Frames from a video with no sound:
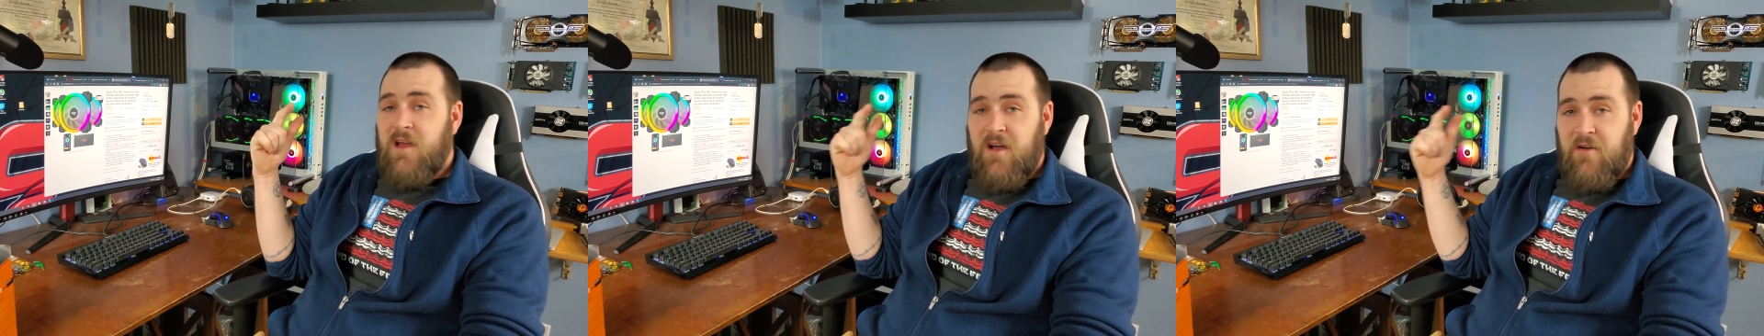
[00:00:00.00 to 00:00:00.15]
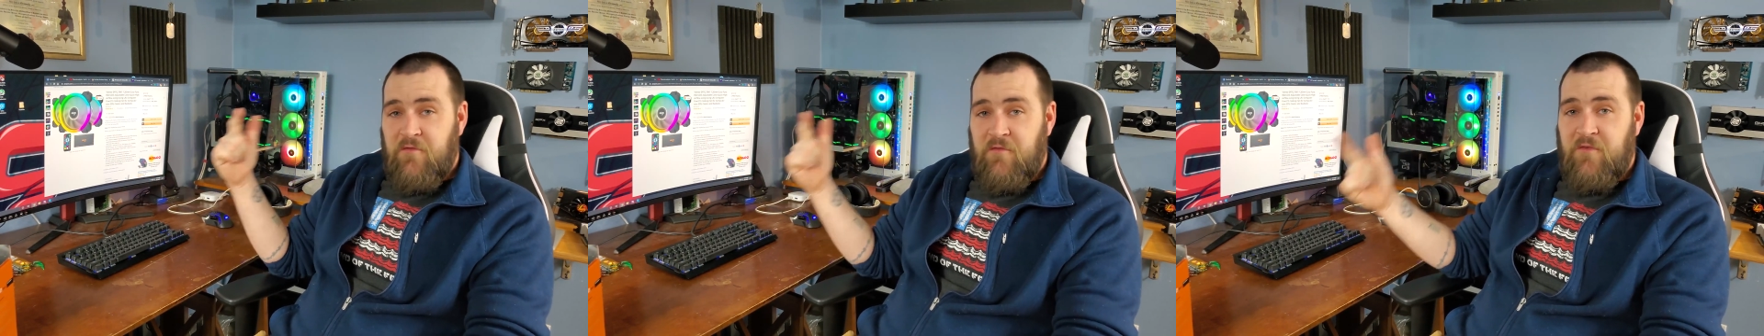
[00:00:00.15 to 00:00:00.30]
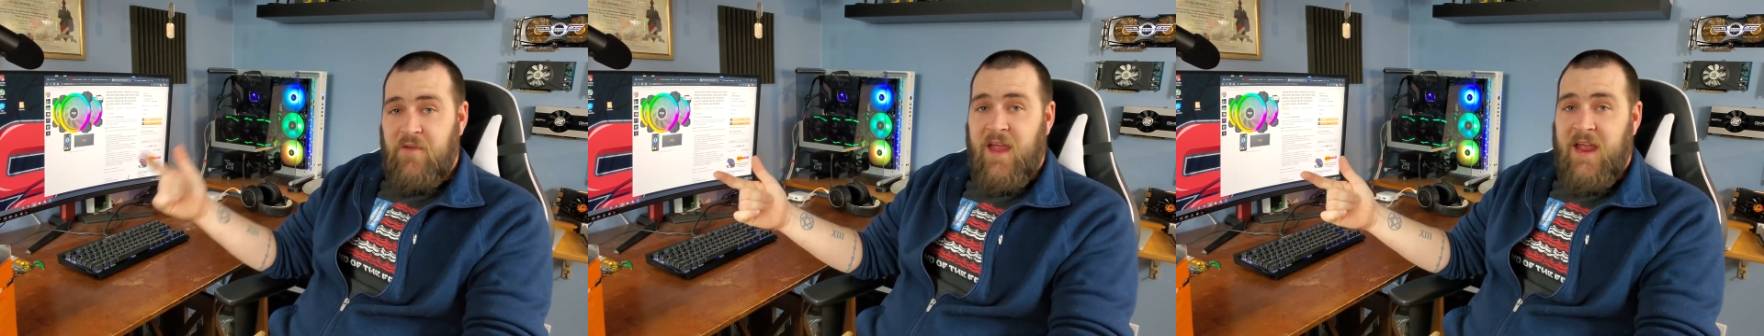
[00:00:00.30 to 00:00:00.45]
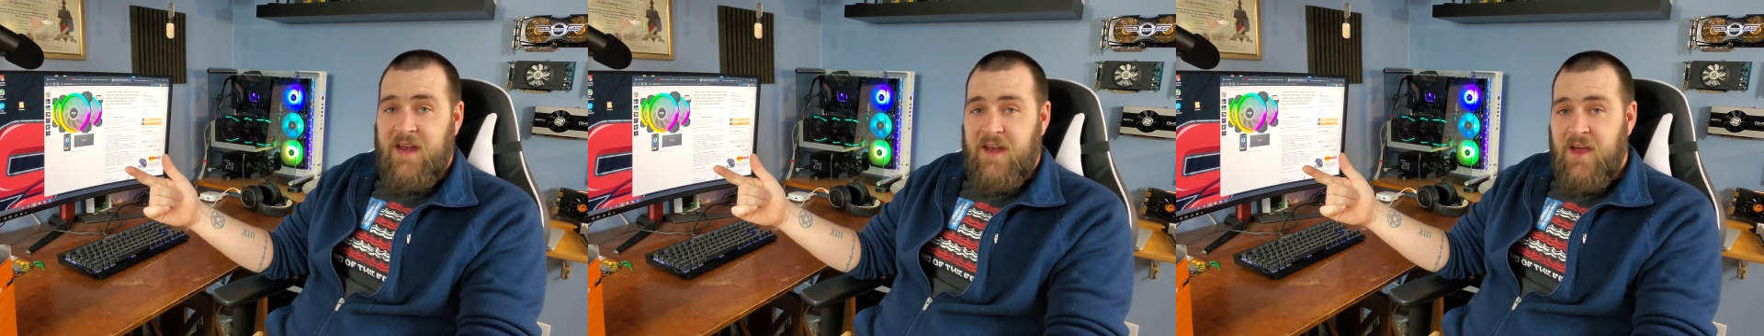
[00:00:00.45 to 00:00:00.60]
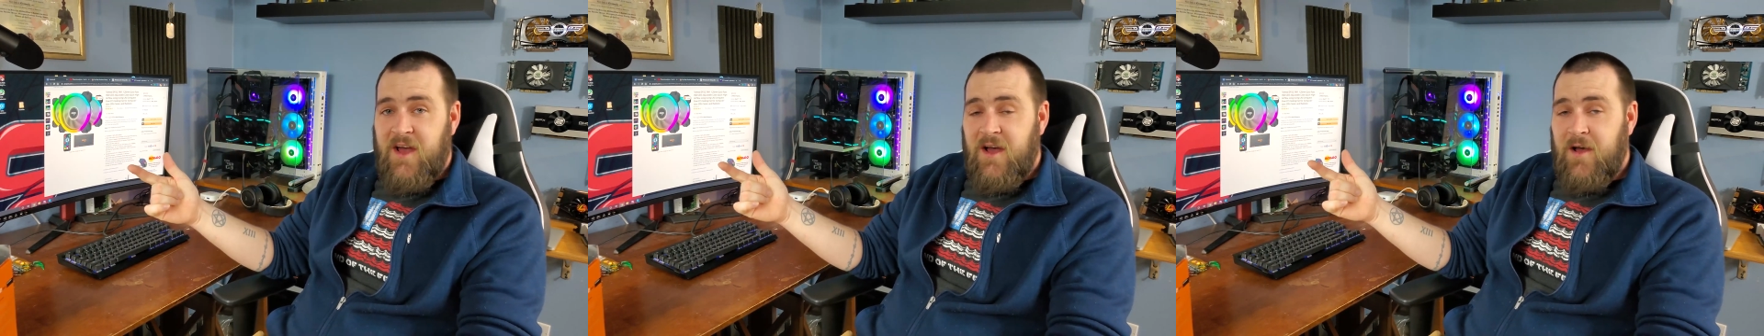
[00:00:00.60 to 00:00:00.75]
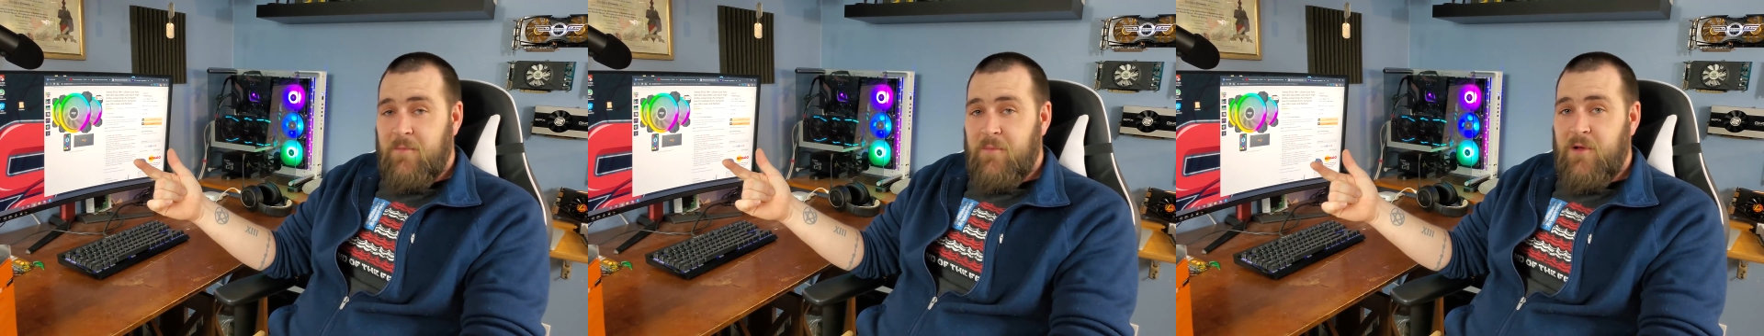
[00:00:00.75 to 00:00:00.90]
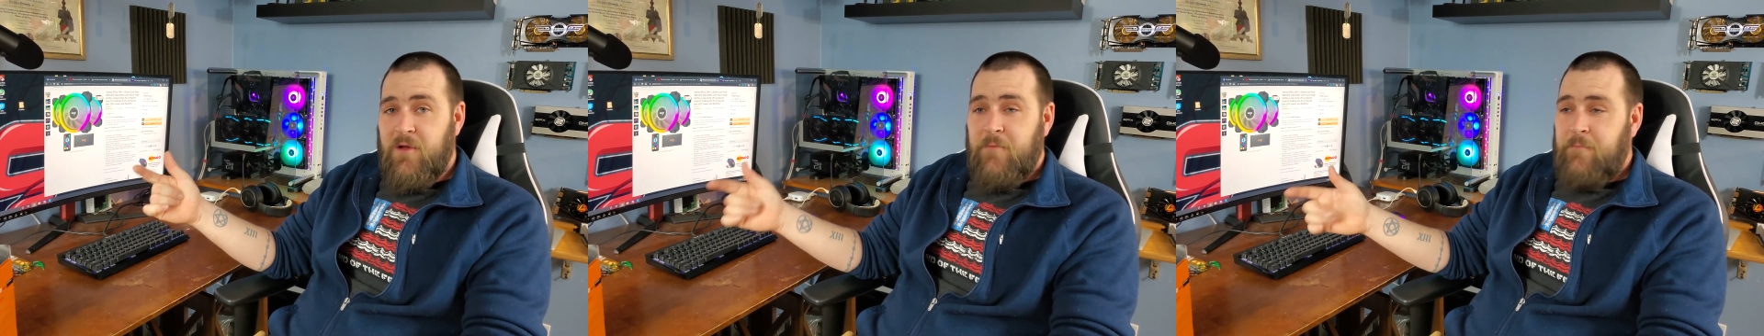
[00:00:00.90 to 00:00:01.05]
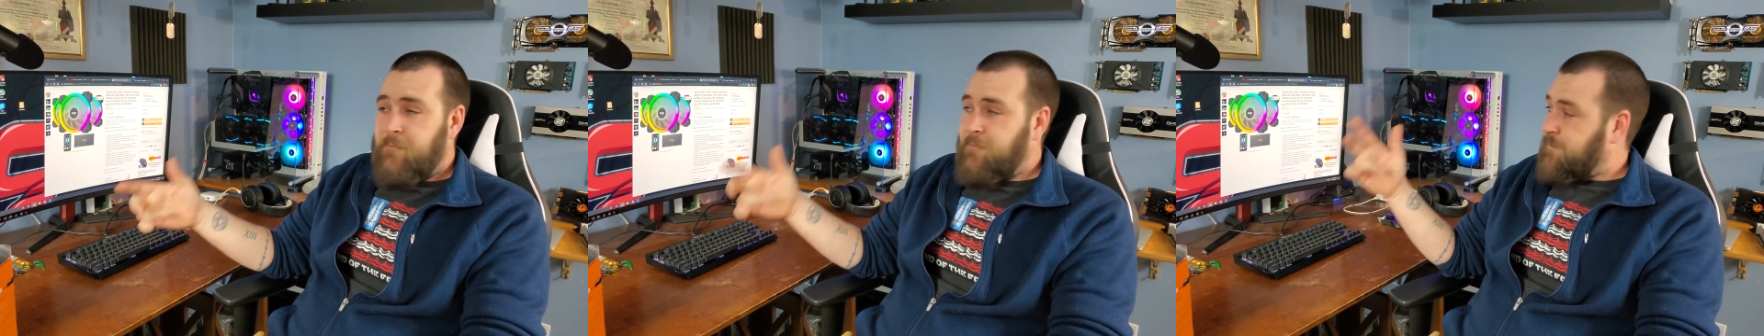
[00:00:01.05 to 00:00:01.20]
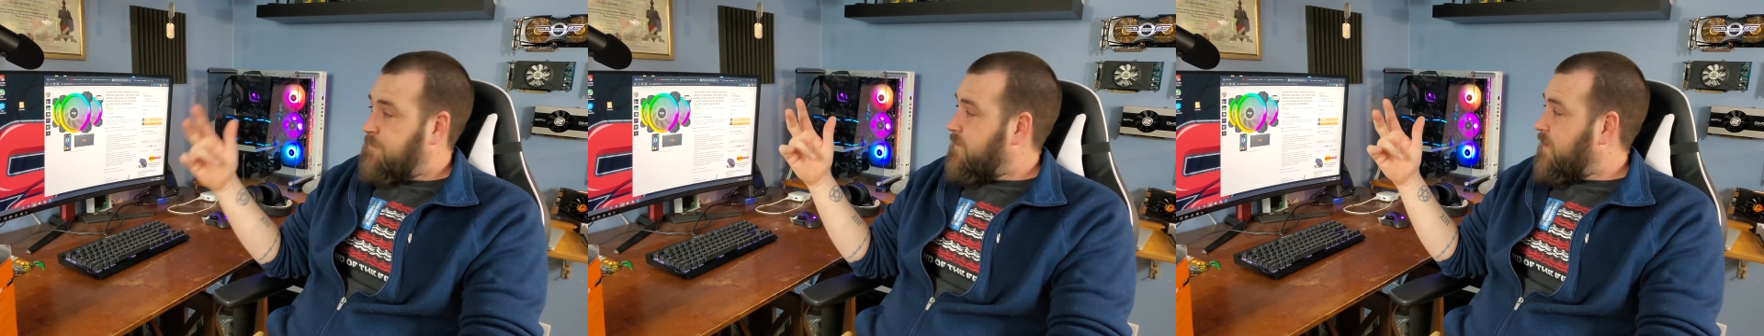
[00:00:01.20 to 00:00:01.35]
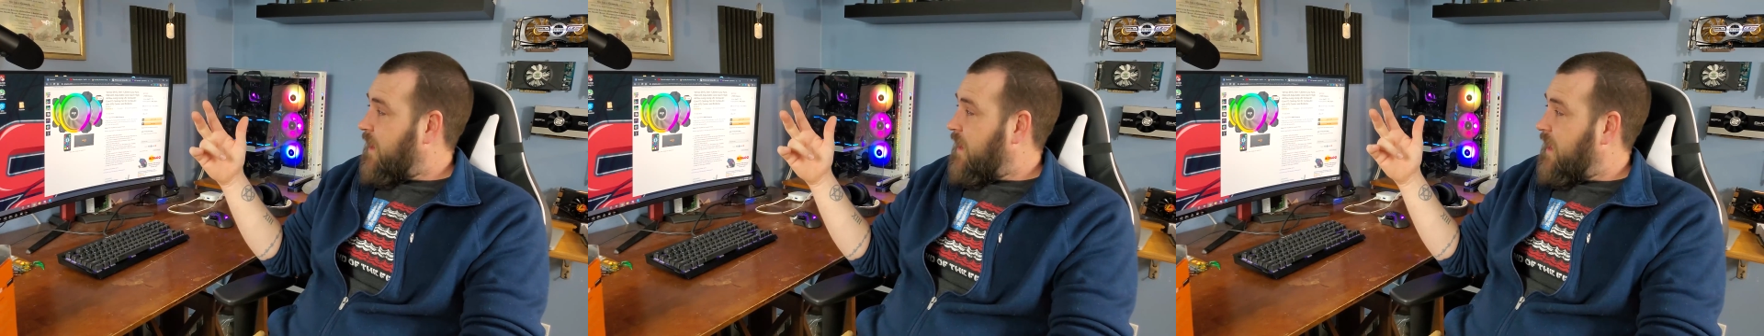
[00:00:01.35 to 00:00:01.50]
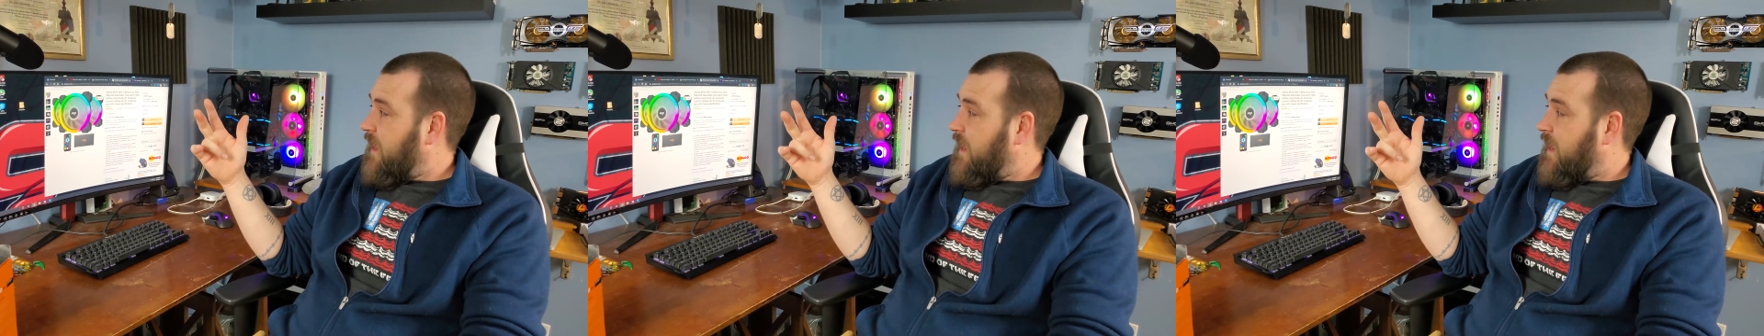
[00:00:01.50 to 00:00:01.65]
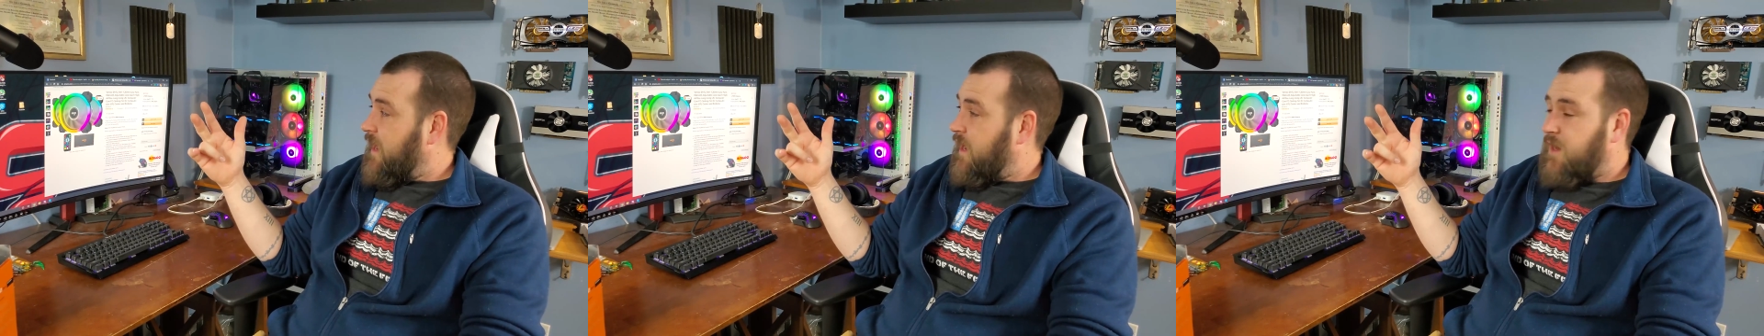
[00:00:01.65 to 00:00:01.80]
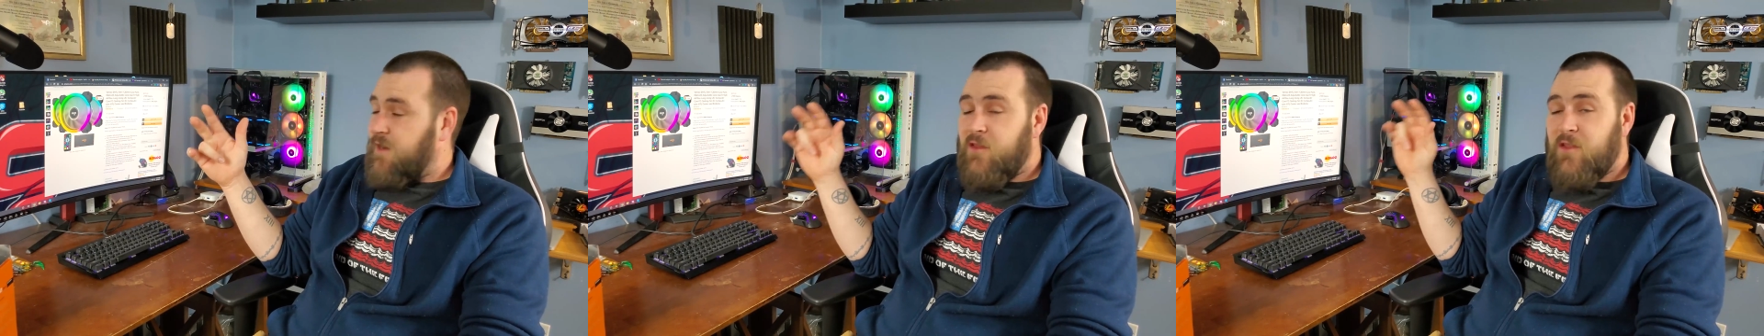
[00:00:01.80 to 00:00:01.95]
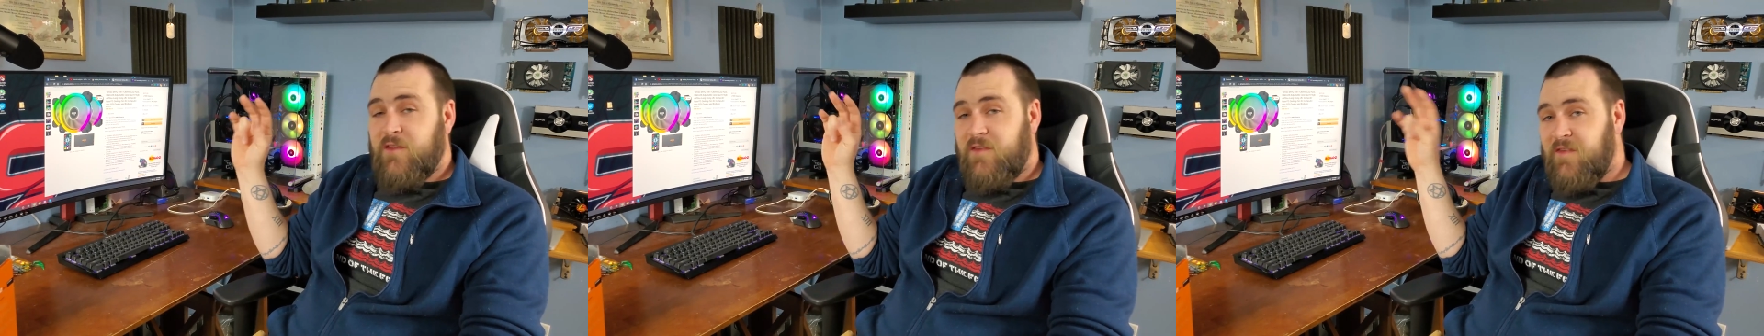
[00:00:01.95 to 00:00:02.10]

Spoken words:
a fan hub, and